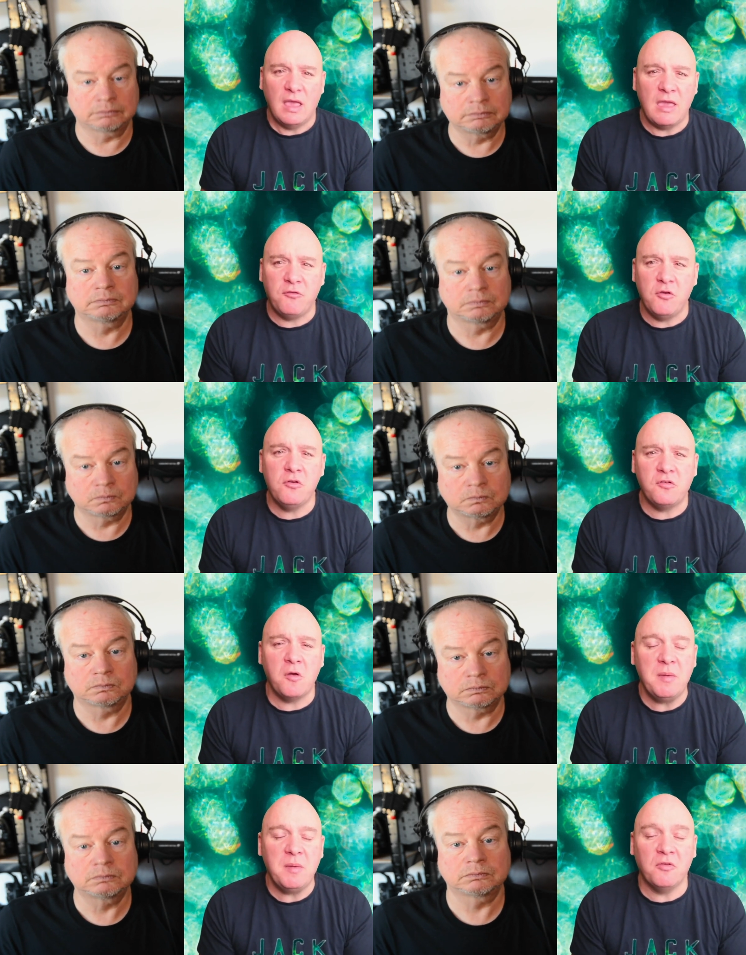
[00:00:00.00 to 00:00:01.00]
Speaker 1: If you
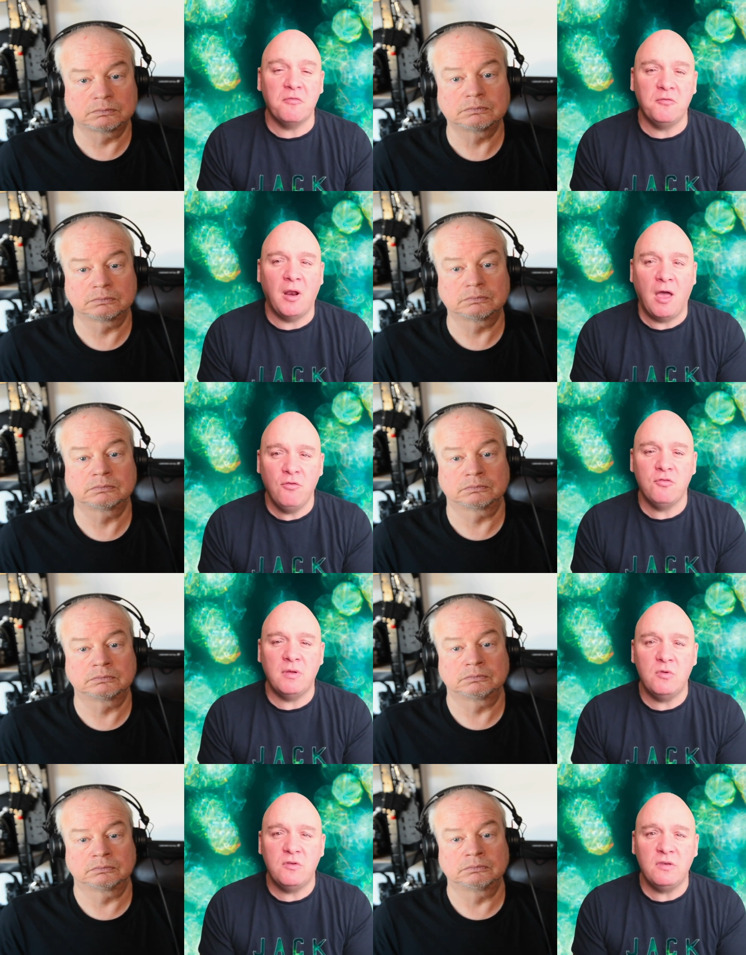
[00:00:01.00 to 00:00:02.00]
show people the full 100
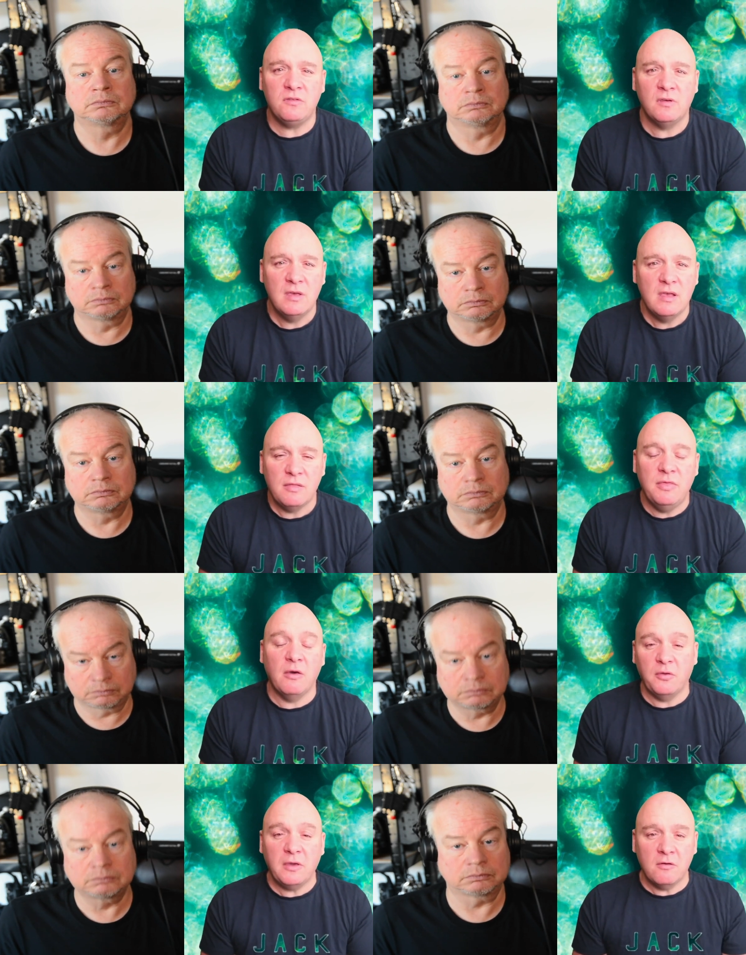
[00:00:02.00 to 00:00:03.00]
images,
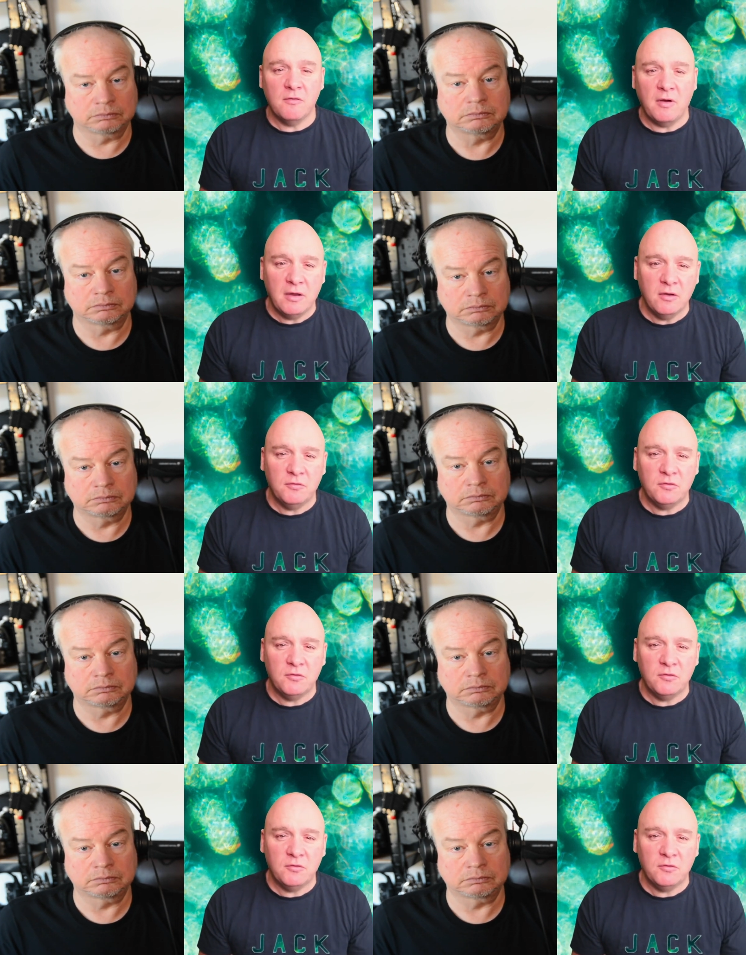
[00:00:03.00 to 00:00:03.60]
they'll think you're a very good